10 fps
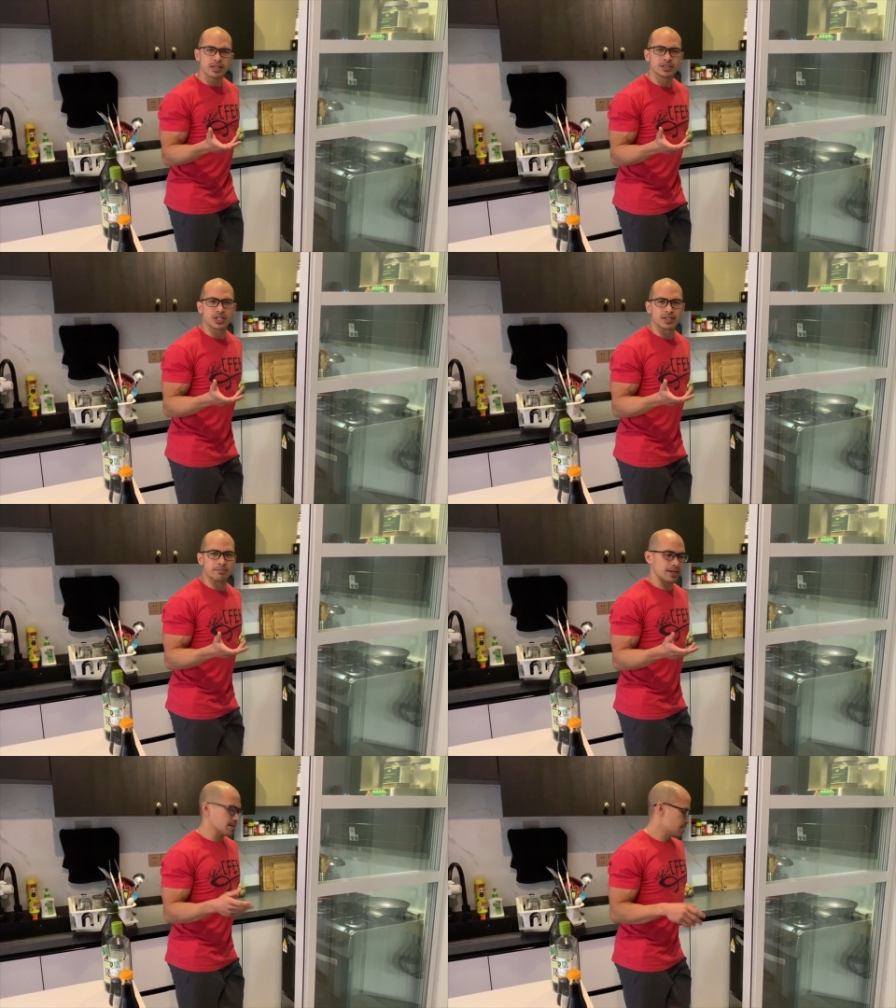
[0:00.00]
just a
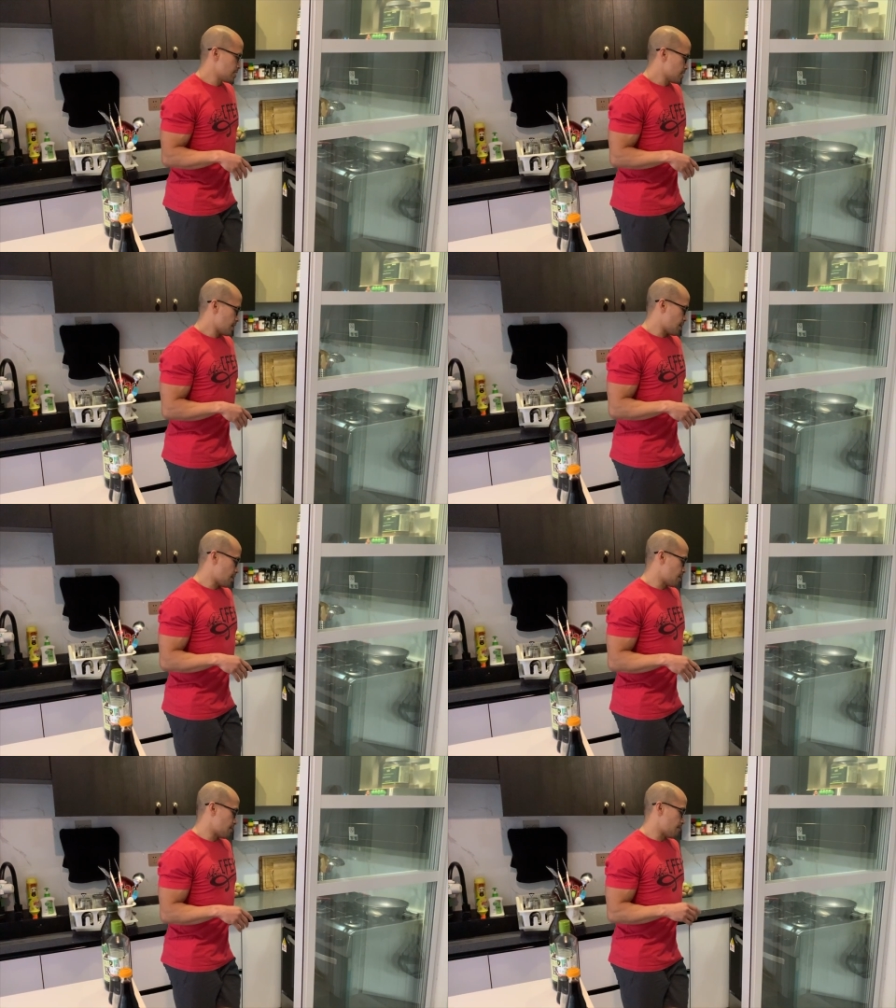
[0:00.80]
bit.
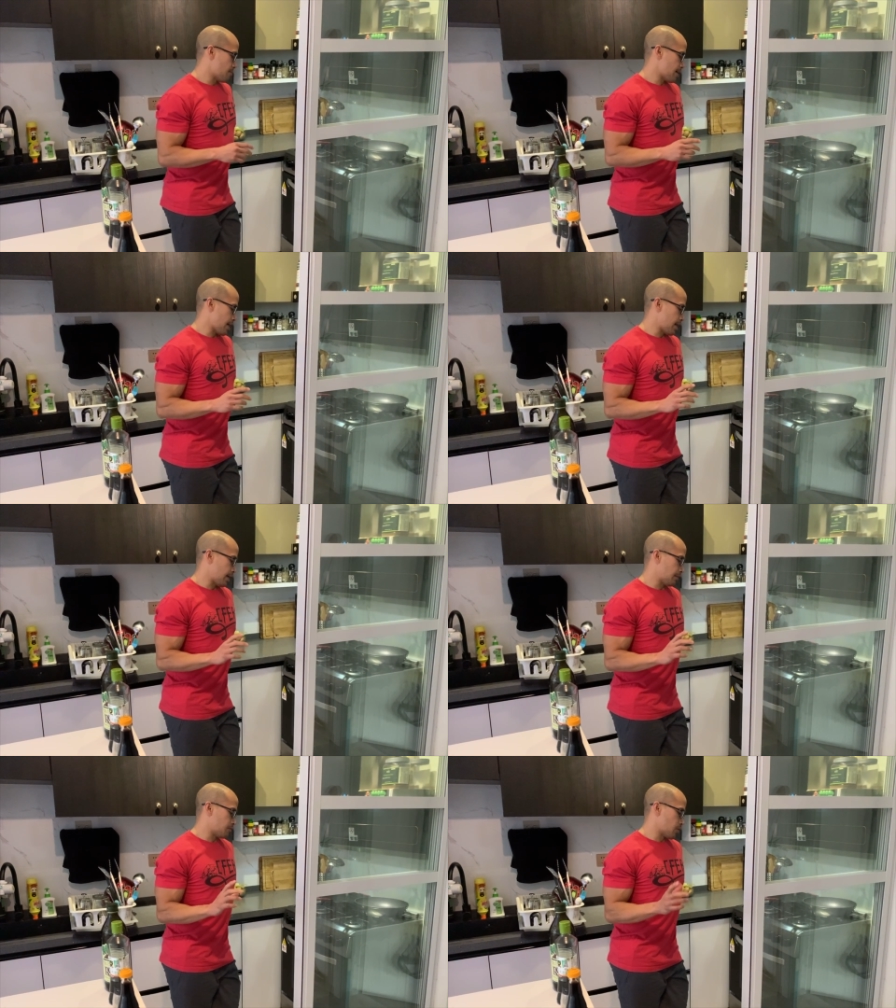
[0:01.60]
And
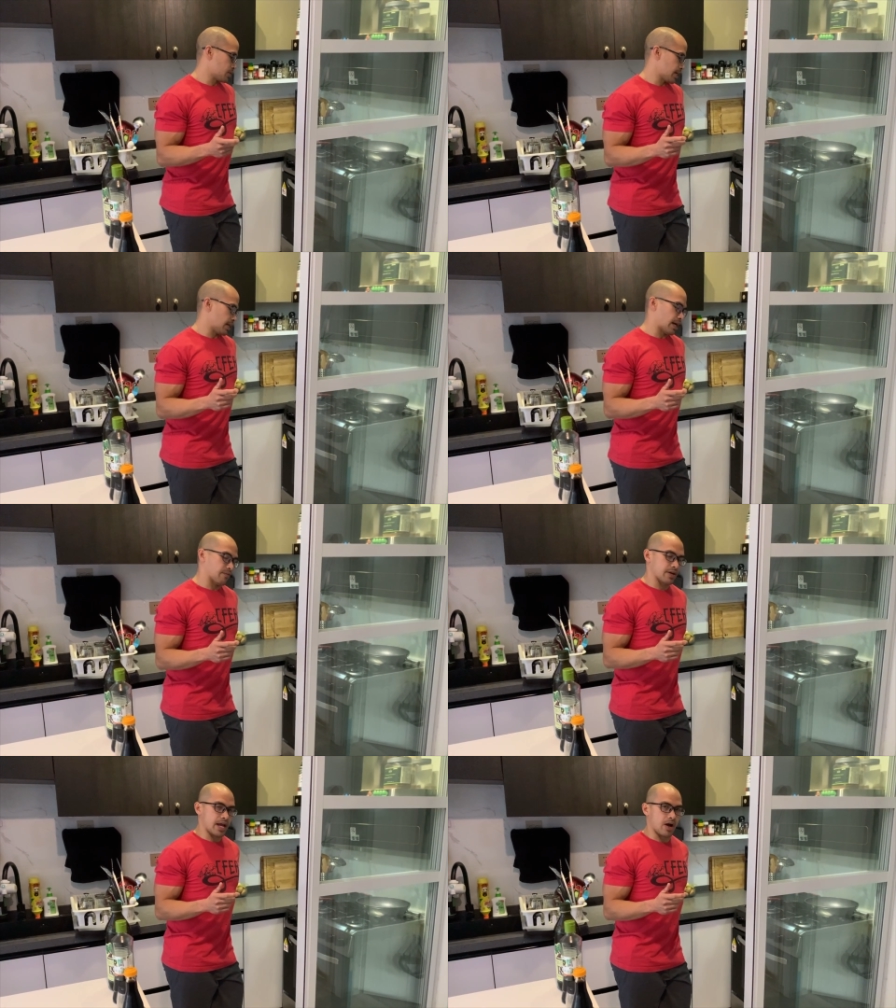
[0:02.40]
I rotate it
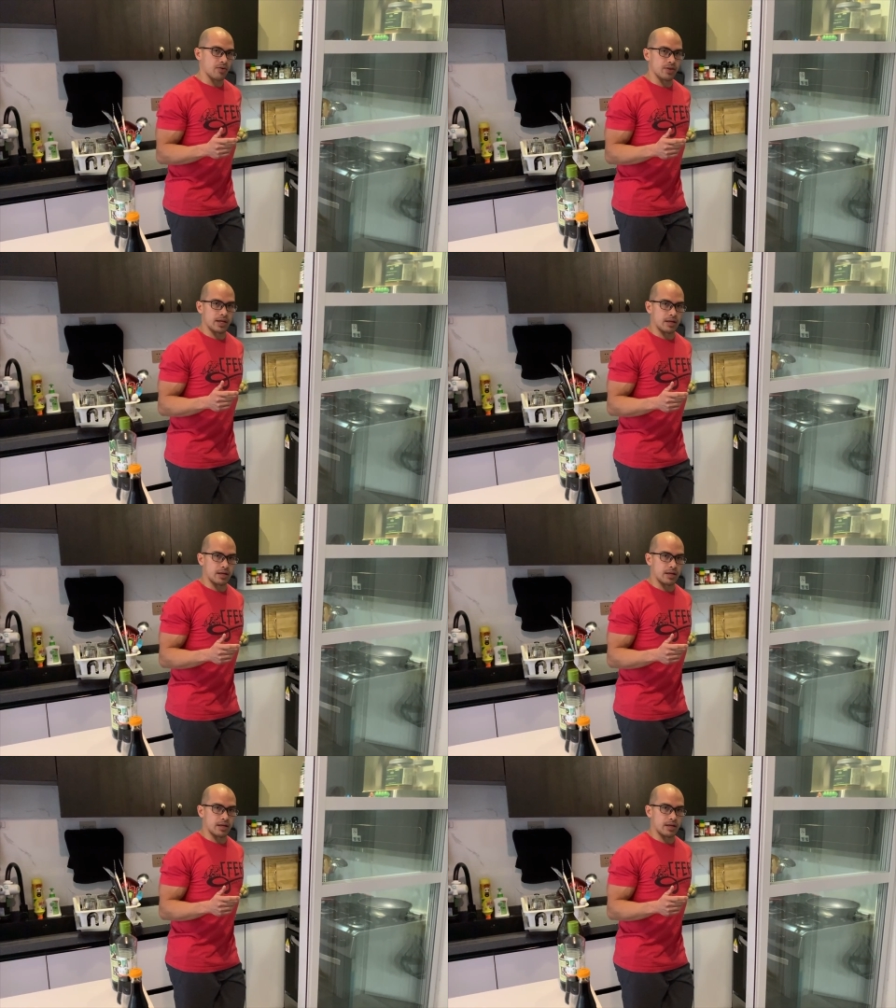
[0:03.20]
every now and then,